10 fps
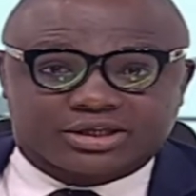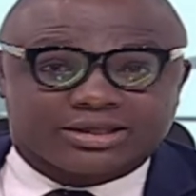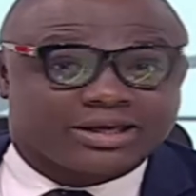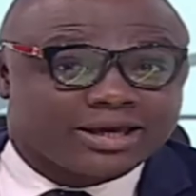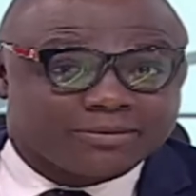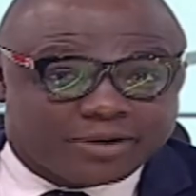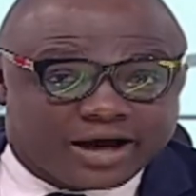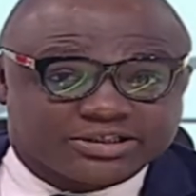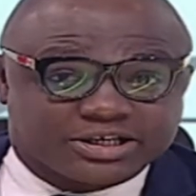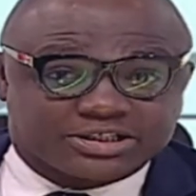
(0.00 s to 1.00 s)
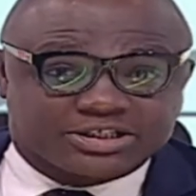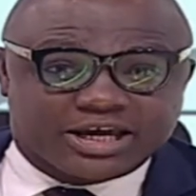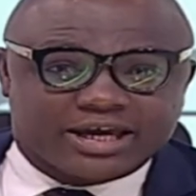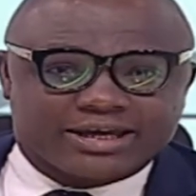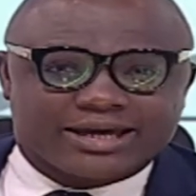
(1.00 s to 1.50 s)
The party
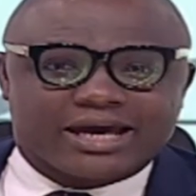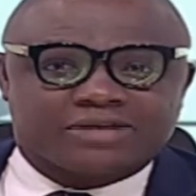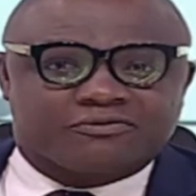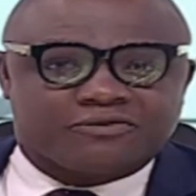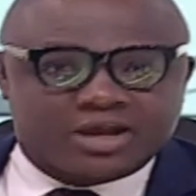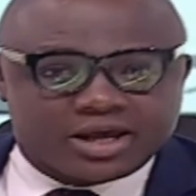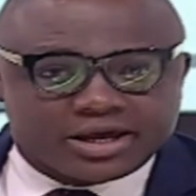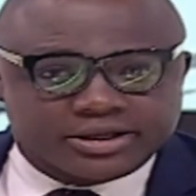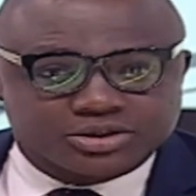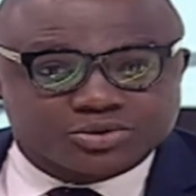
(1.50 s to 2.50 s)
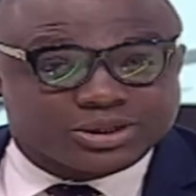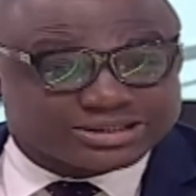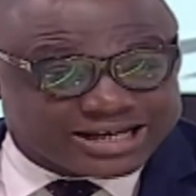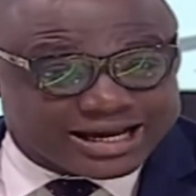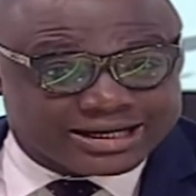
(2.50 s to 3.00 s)
saying its failure to
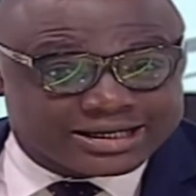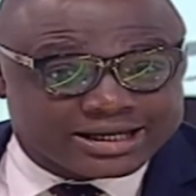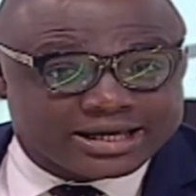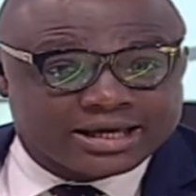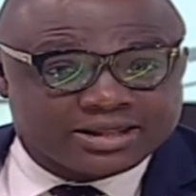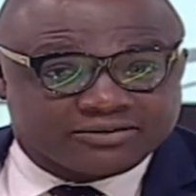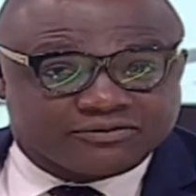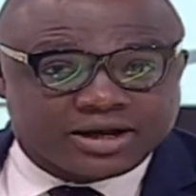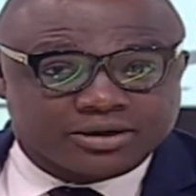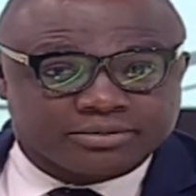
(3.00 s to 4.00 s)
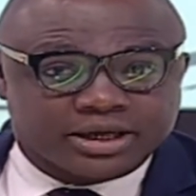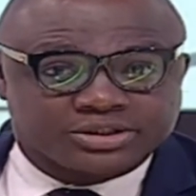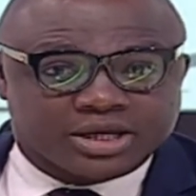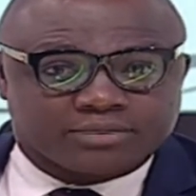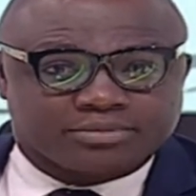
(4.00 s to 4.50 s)
attend the final
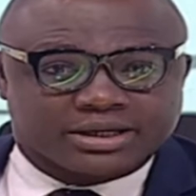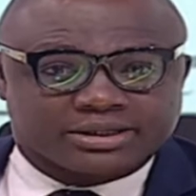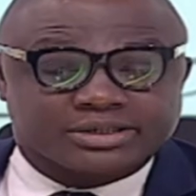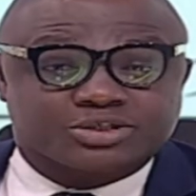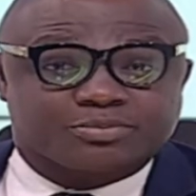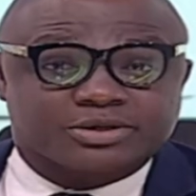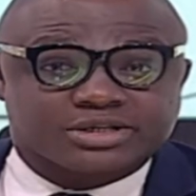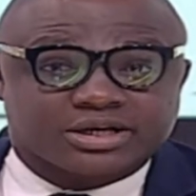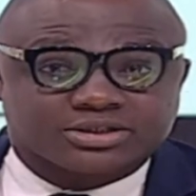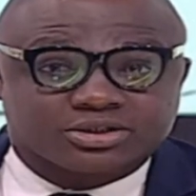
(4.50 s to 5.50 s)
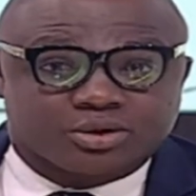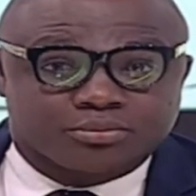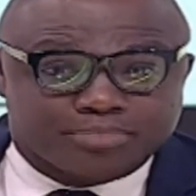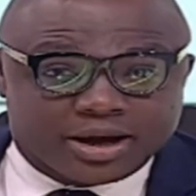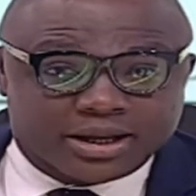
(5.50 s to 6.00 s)
meeting by the National Peace Council on
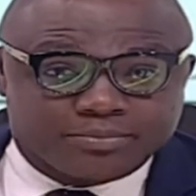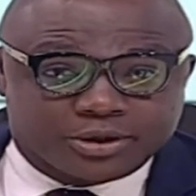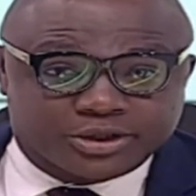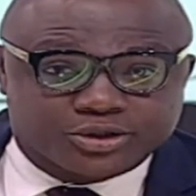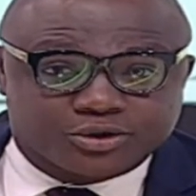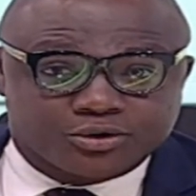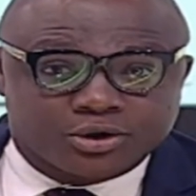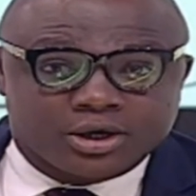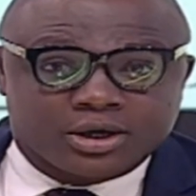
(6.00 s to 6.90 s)
banning political